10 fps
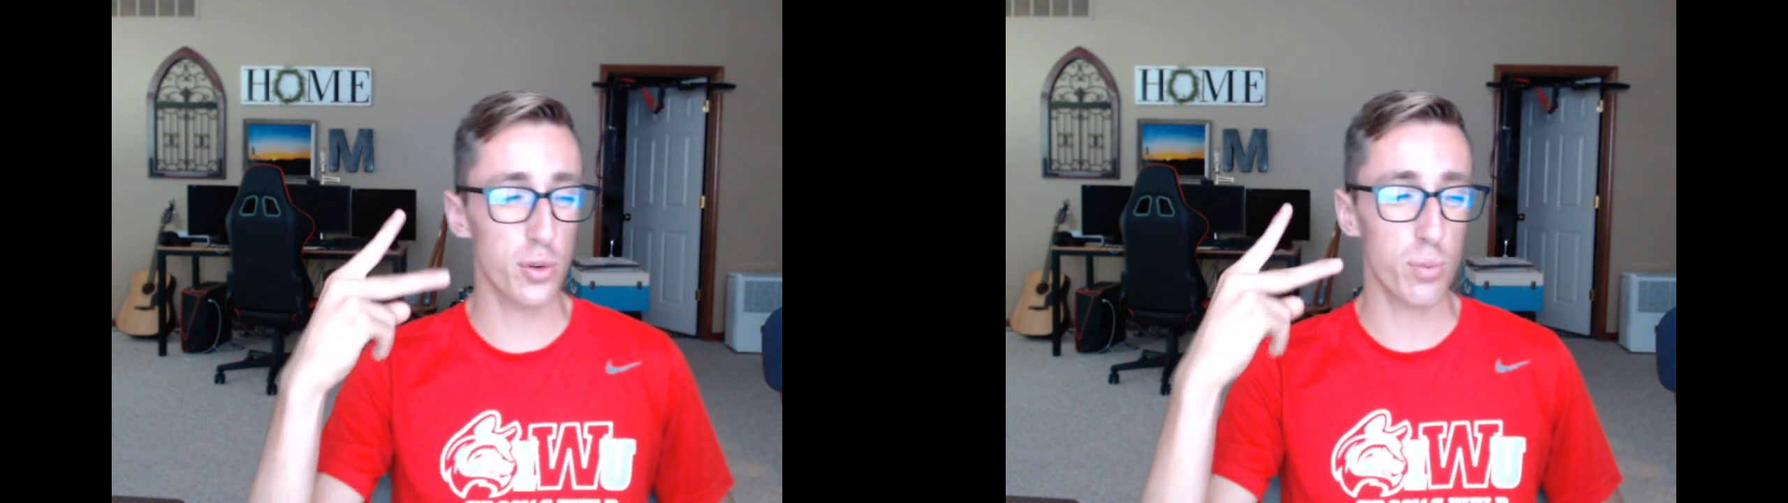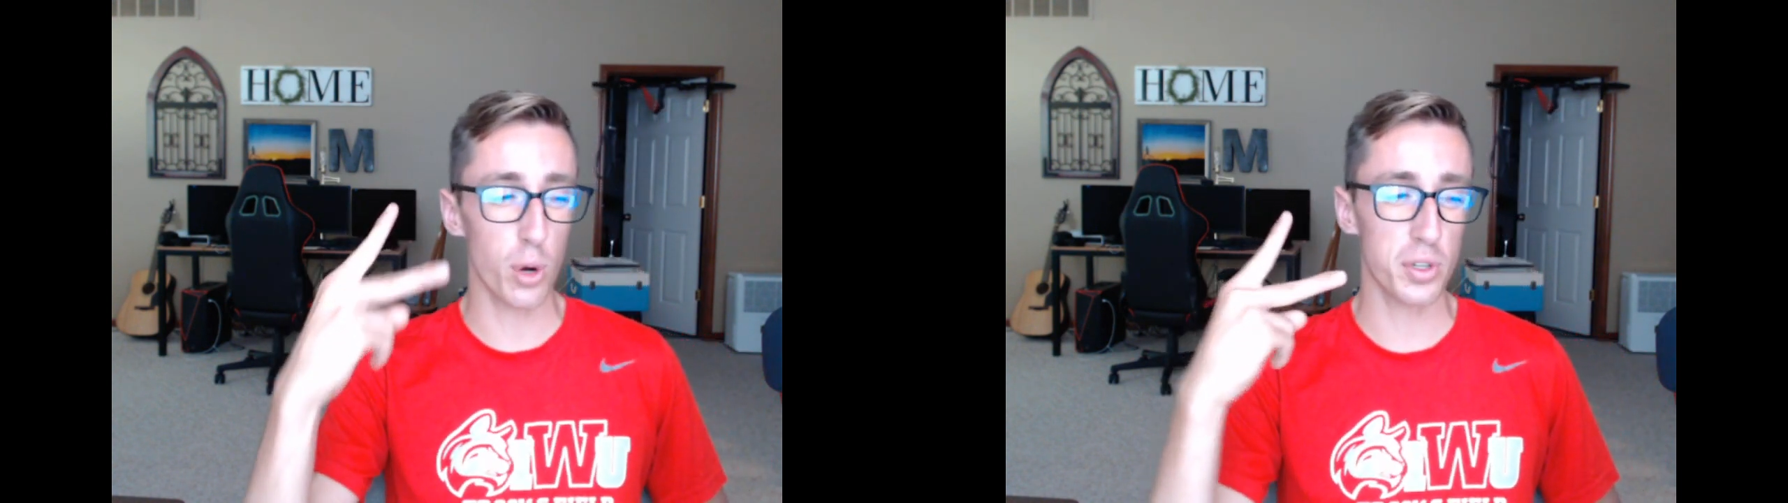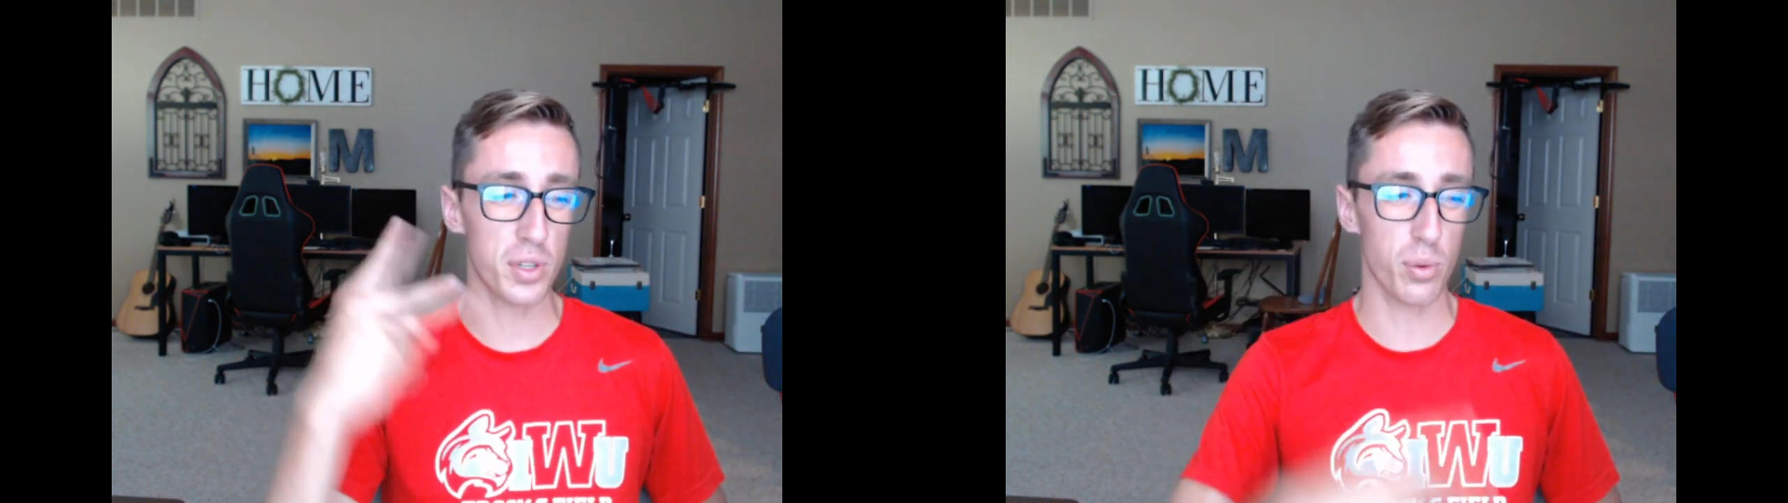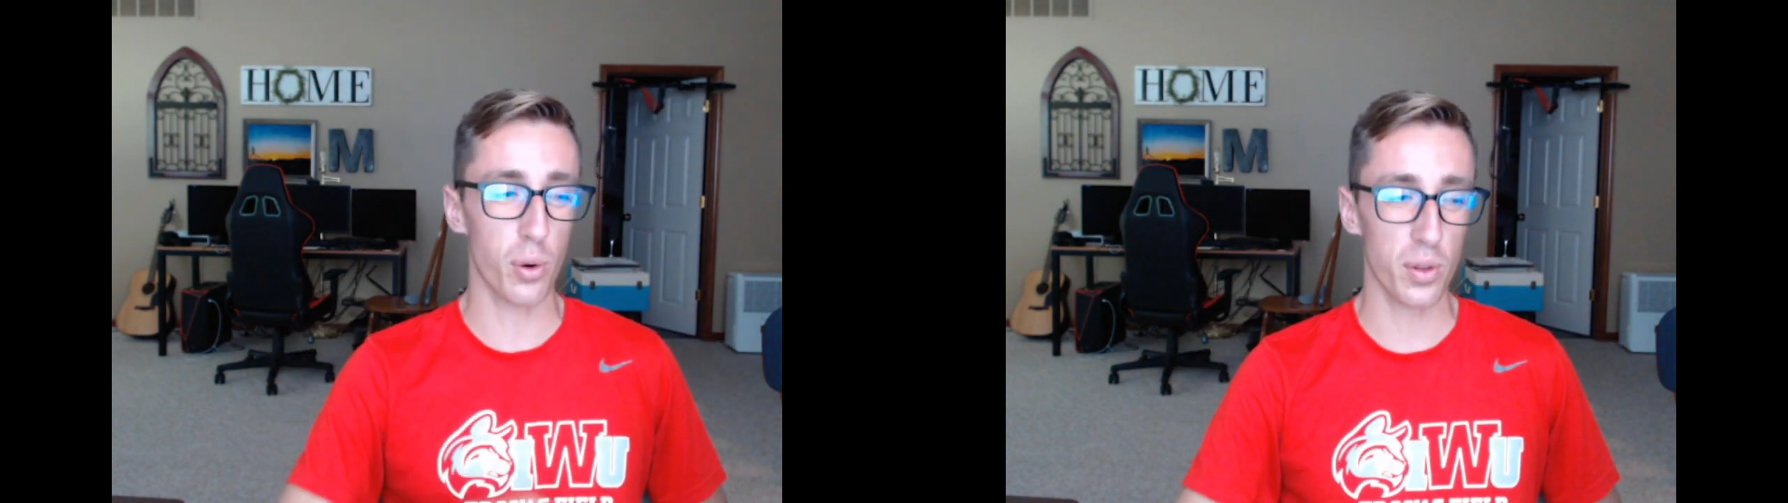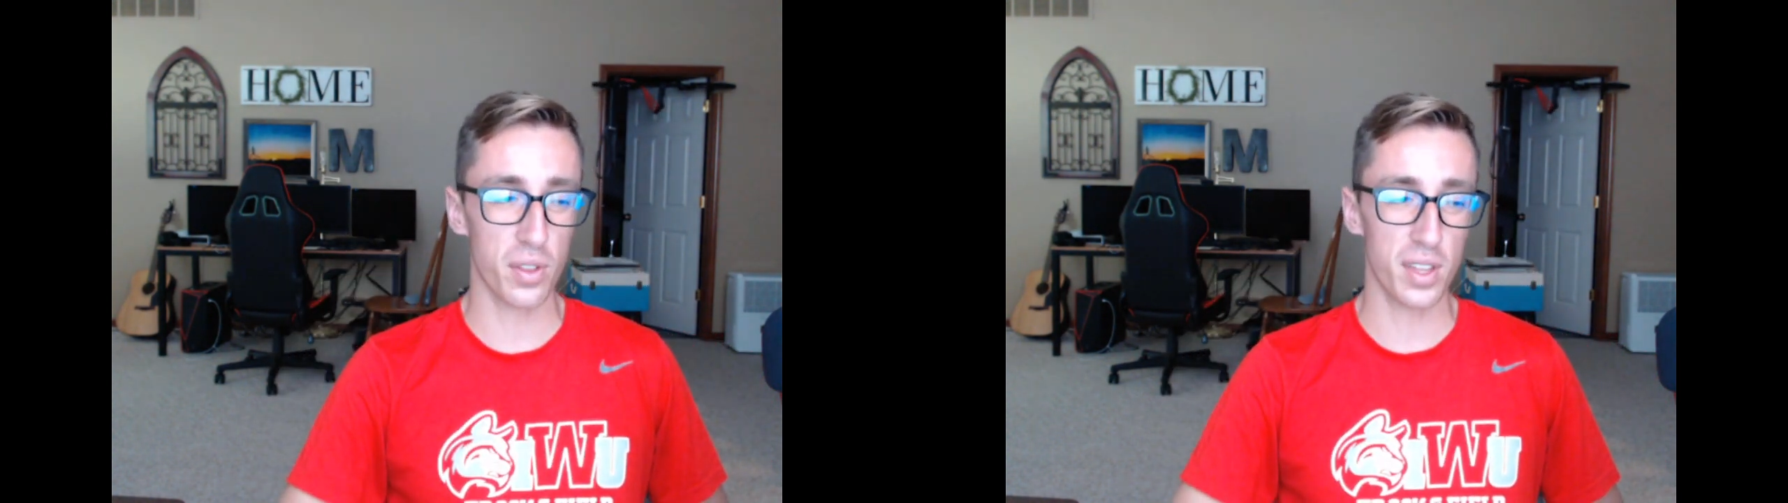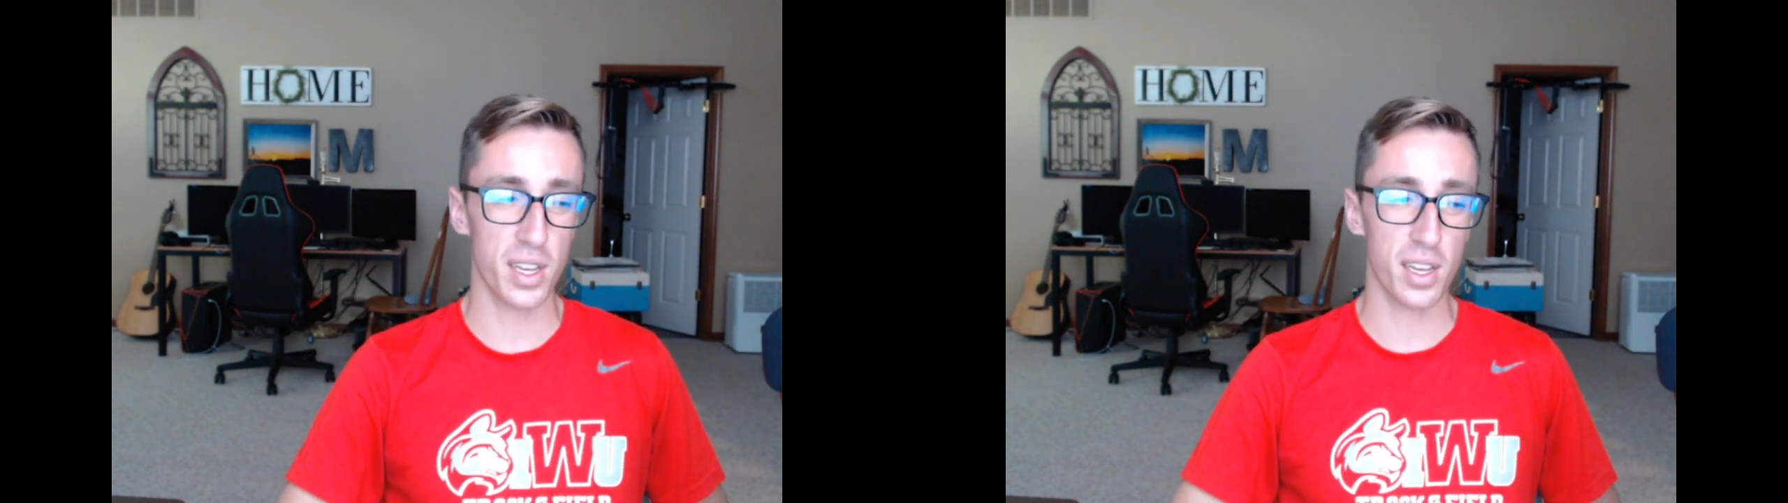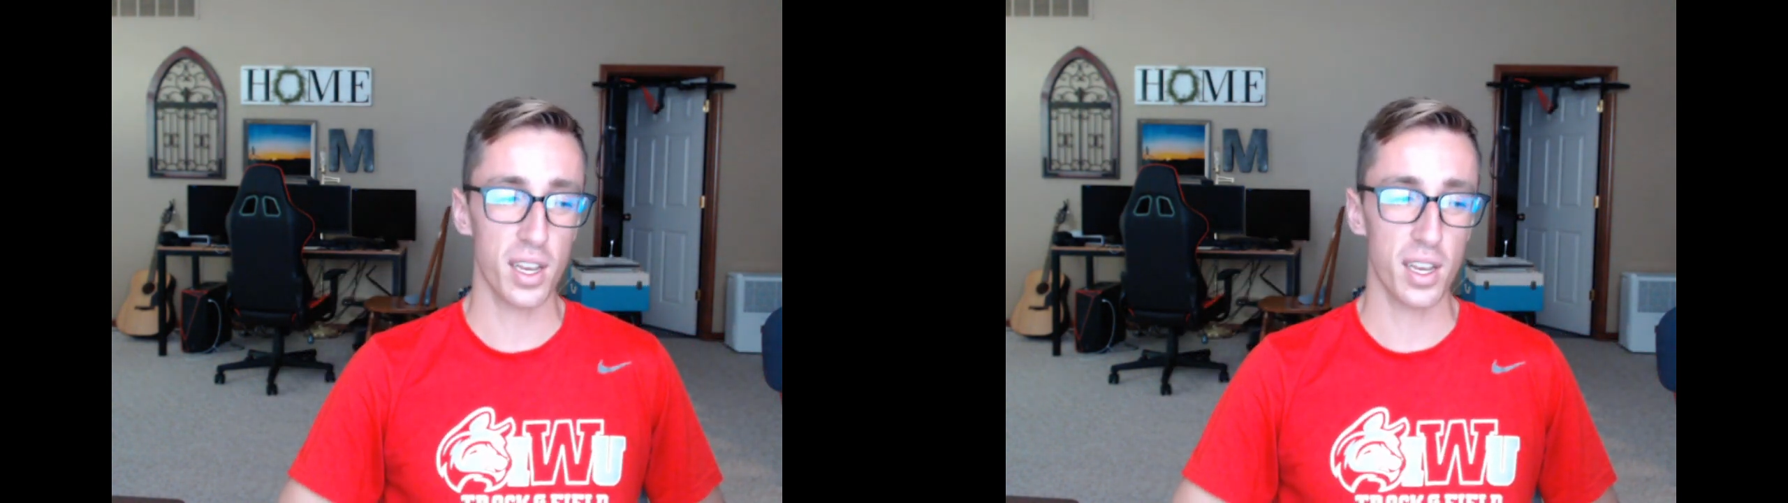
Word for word: most important thing